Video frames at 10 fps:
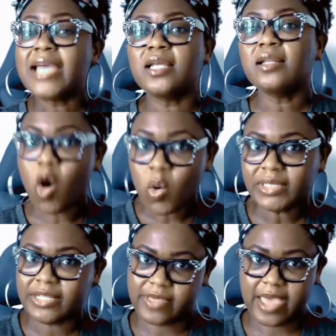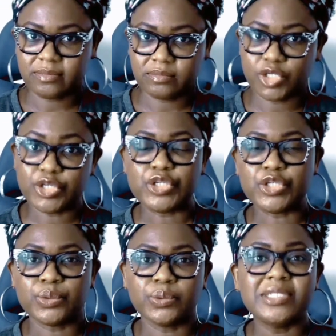And not only that, are
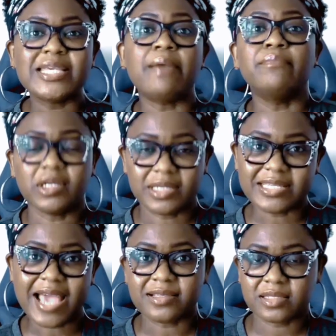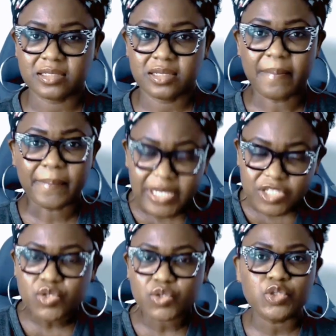you time blocking tasks
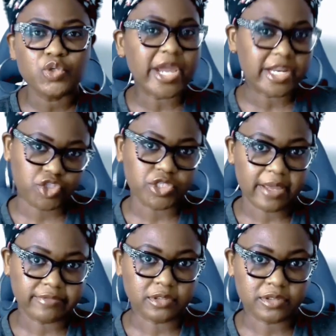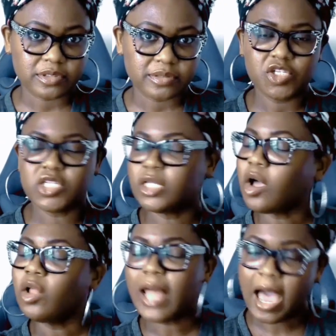based on your energy levels? So not
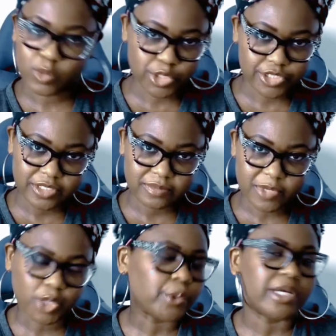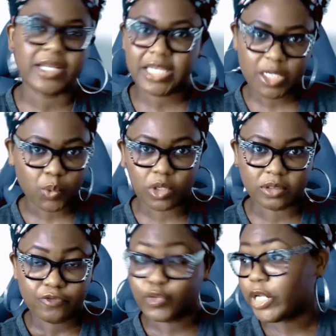all hours are created
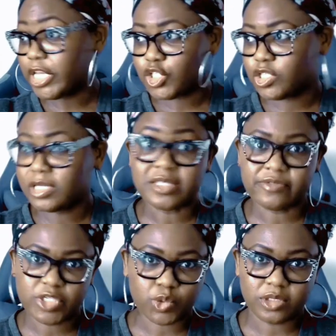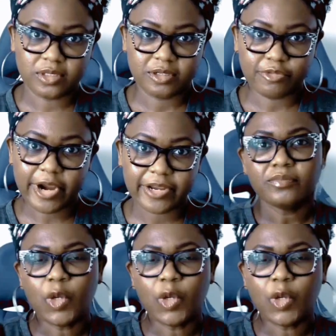equal for each individual, right?